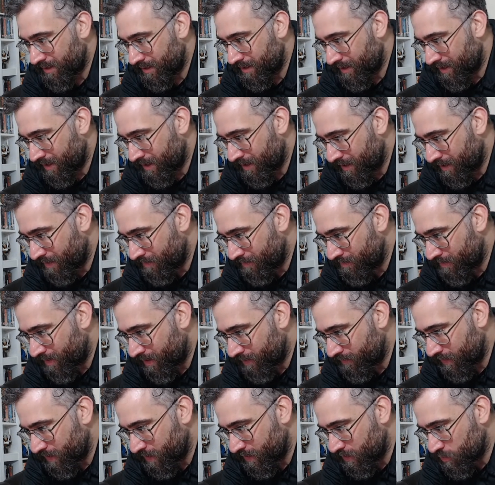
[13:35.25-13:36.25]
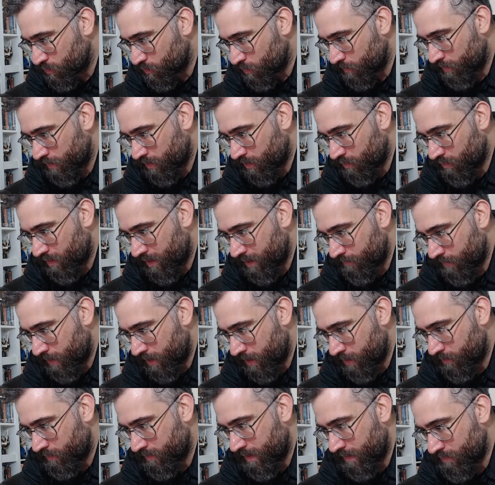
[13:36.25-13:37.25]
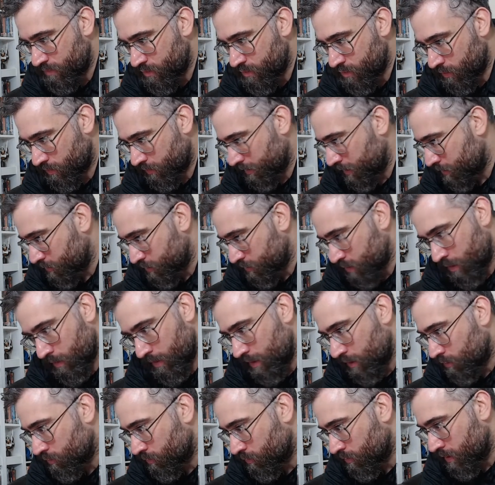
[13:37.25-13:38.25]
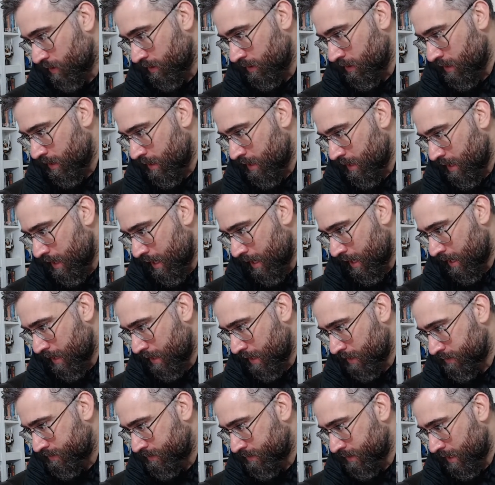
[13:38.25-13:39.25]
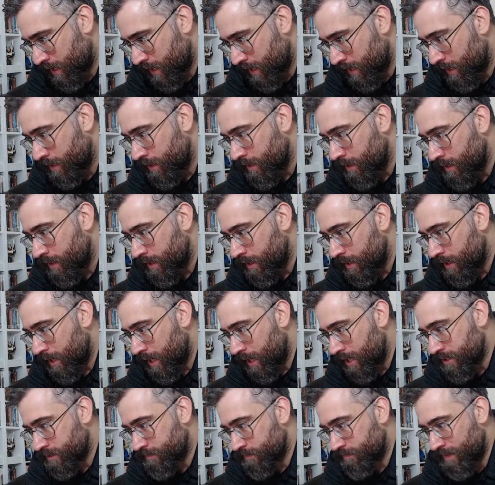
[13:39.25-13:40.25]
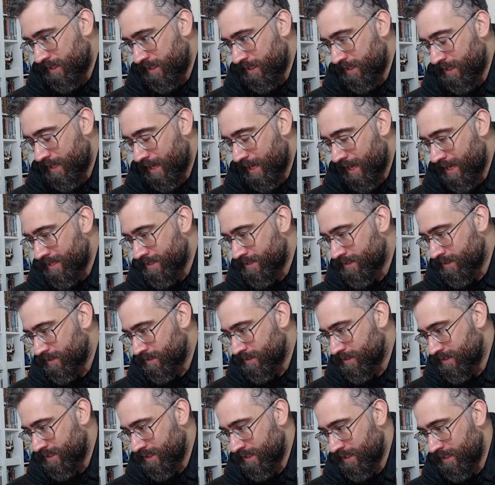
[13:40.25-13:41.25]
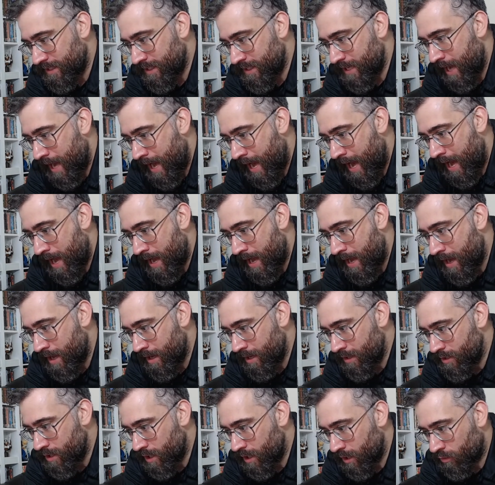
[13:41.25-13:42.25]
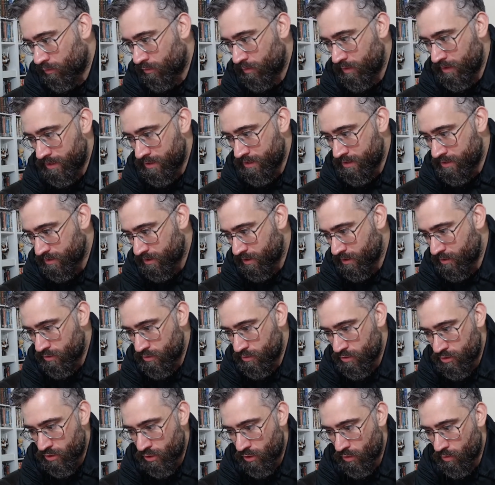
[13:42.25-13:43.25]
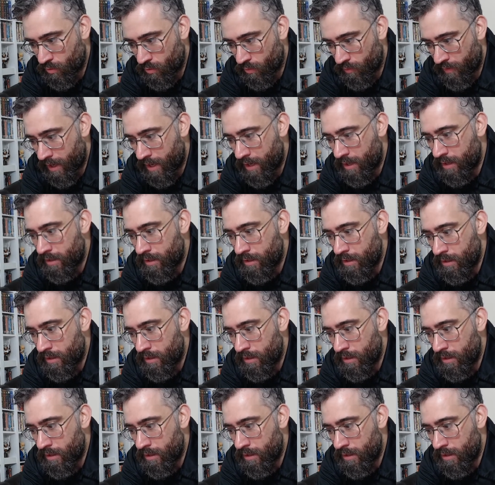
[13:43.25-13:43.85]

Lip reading: I think this would be great paired with Deathstroke. Yeah, totally agree. And SPSZN agrees too on that.